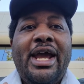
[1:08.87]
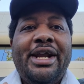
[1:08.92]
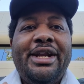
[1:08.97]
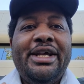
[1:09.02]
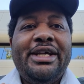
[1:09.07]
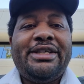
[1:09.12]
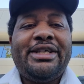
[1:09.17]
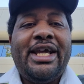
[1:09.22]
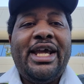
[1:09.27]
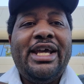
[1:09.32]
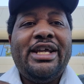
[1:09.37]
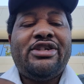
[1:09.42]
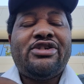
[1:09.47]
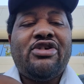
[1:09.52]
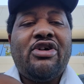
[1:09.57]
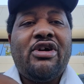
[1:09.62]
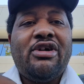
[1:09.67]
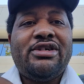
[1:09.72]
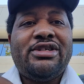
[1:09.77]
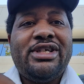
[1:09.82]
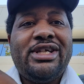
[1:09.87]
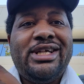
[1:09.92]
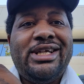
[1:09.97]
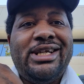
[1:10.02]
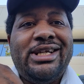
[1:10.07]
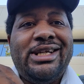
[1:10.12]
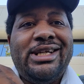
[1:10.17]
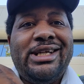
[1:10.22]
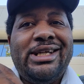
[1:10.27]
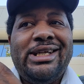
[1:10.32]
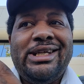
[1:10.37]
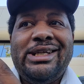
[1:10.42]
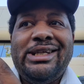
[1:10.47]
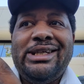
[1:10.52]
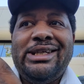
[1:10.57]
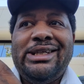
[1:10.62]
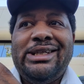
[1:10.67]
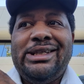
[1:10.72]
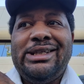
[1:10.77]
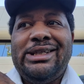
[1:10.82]
It is a charging
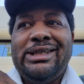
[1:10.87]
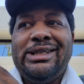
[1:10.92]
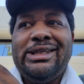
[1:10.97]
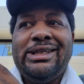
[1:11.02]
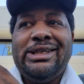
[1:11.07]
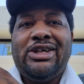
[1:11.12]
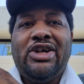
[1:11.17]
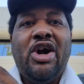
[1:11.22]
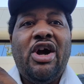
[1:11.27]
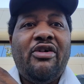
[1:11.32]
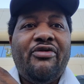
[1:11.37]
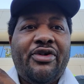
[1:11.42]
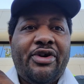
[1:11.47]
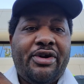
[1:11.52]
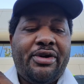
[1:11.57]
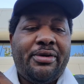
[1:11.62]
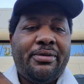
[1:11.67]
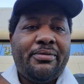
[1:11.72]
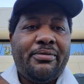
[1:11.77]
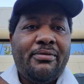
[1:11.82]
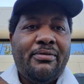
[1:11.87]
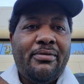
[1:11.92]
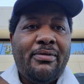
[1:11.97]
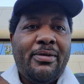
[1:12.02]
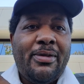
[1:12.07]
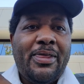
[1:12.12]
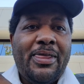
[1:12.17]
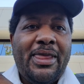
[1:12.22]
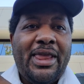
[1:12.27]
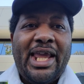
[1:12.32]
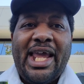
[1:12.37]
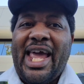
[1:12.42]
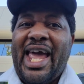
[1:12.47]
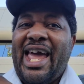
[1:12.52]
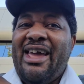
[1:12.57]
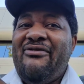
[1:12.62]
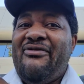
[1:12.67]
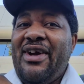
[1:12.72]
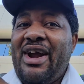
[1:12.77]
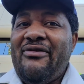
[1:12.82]
cover,
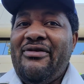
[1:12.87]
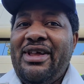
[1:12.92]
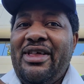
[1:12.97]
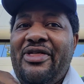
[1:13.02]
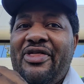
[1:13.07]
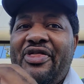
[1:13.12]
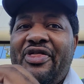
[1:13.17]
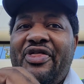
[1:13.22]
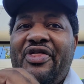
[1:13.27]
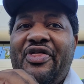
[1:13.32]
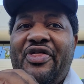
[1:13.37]
a very